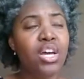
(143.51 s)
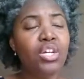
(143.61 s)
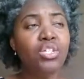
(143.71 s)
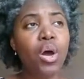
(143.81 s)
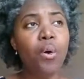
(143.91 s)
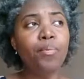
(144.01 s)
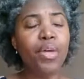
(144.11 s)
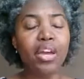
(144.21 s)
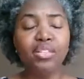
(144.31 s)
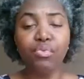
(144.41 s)
So
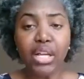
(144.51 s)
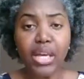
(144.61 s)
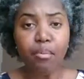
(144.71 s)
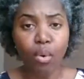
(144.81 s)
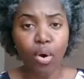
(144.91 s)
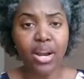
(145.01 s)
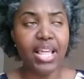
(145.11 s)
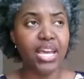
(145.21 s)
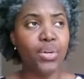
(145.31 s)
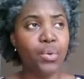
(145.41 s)
it's really important
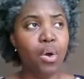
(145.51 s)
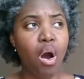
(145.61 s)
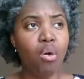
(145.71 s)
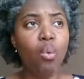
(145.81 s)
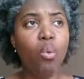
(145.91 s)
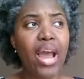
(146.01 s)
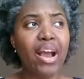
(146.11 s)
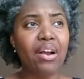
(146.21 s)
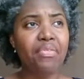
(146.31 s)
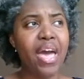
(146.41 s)
that you are
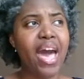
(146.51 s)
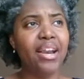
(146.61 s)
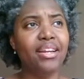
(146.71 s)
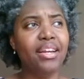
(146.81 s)
aware that